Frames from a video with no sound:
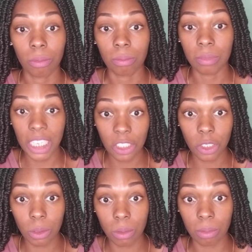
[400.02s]
did
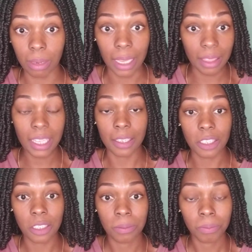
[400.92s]
you like
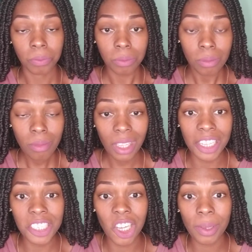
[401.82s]
this.
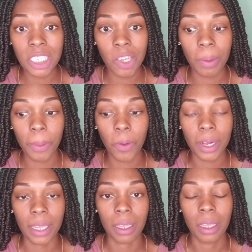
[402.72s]
And so it's so
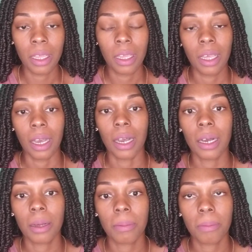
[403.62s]
important
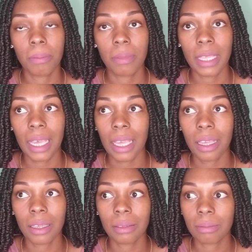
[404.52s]

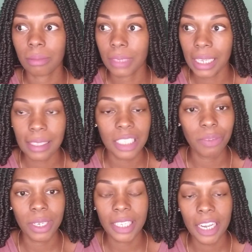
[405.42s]
that, like I said,
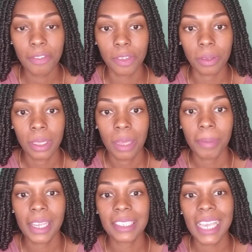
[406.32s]
we're careful
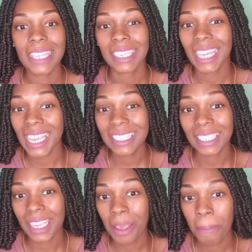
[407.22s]
because that has a
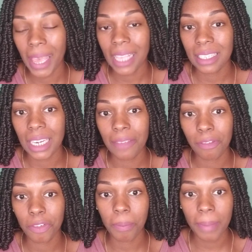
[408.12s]
lasting impact. And even
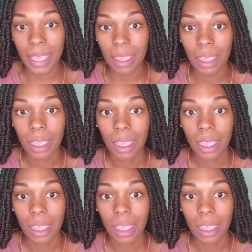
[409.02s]
for me,